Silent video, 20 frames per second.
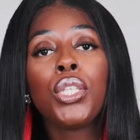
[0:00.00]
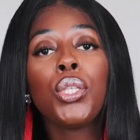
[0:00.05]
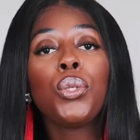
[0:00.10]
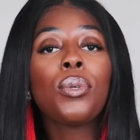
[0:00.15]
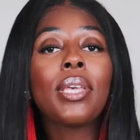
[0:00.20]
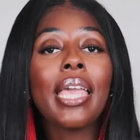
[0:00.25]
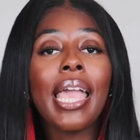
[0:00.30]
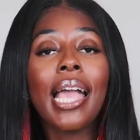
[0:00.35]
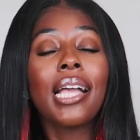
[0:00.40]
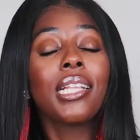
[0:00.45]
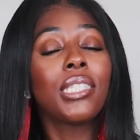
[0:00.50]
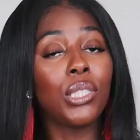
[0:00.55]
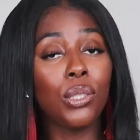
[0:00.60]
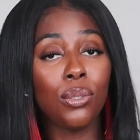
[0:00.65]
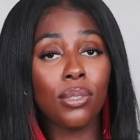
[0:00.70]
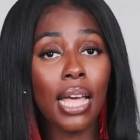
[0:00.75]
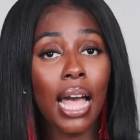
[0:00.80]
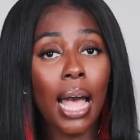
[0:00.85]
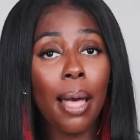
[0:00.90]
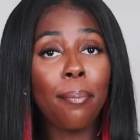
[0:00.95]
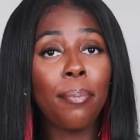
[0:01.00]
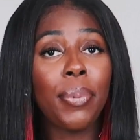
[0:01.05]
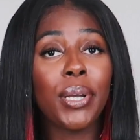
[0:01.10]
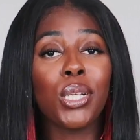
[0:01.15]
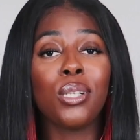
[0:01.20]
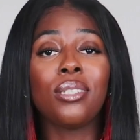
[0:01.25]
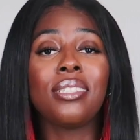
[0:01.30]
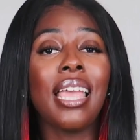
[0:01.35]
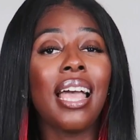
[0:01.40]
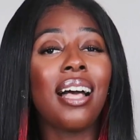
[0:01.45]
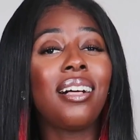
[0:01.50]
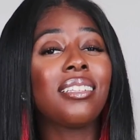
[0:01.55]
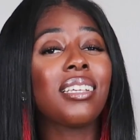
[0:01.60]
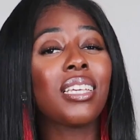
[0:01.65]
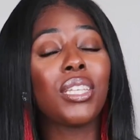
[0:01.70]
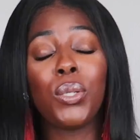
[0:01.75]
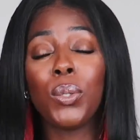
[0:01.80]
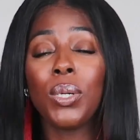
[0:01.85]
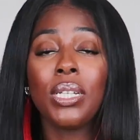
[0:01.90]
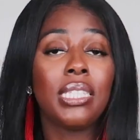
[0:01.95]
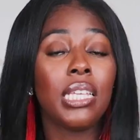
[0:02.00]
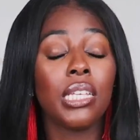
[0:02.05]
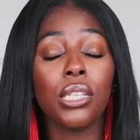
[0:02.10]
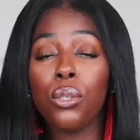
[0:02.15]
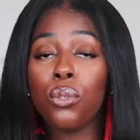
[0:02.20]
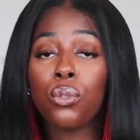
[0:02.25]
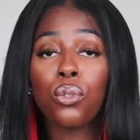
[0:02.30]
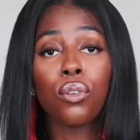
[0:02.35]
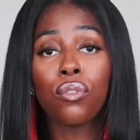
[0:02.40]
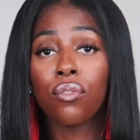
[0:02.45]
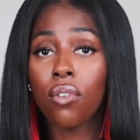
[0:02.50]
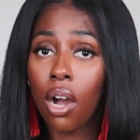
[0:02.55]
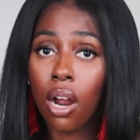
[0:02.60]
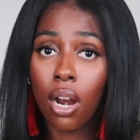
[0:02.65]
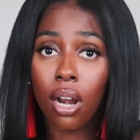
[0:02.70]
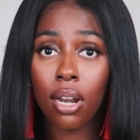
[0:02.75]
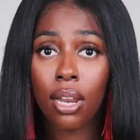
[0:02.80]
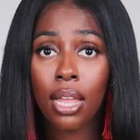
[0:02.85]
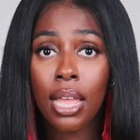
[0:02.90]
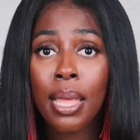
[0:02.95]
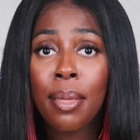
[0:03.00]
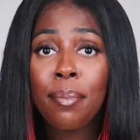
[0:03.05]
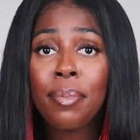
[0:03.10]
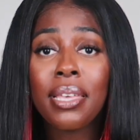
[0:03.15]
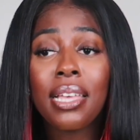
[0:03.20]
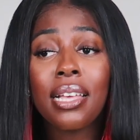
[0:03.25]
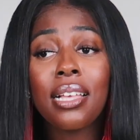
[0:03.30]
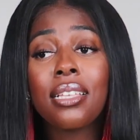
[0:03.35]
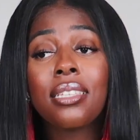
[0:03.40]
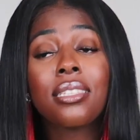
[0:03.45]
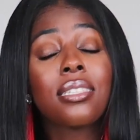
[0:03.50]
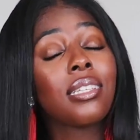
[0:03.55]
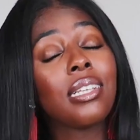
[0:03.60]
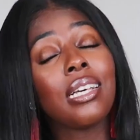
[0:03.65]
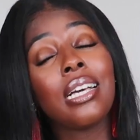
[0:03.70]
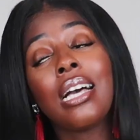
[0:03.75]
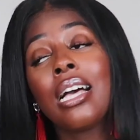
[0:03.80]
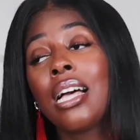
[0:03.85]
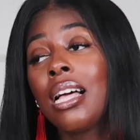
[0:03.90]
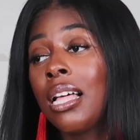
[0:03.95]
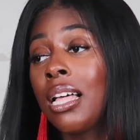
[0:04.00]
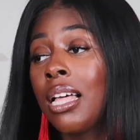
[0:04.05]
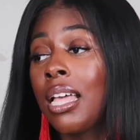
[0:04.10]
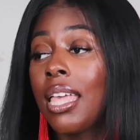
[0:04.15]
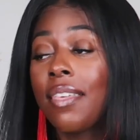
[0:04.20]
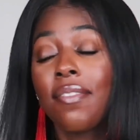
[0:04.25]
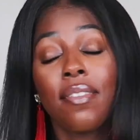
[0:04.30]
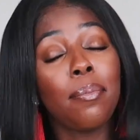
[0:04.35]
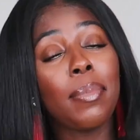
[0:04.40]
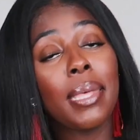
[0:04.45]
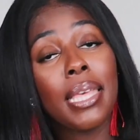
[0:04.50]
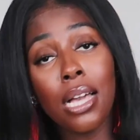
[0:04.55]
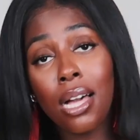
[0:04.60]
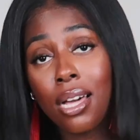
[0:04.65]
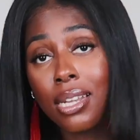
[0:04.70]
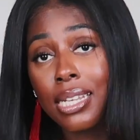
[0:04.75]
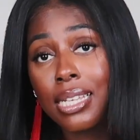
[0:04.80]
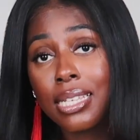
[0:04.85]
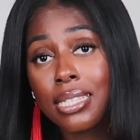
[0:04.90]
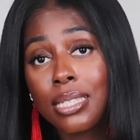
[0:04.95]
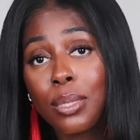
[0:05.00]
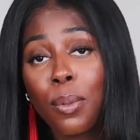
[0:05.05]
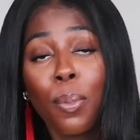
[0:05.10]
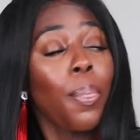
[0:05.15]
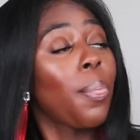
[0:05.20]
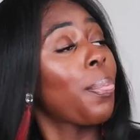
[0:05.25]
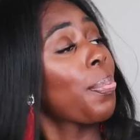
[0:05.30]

You can do that, but your talent can only take you so far. Because if I'm being honest,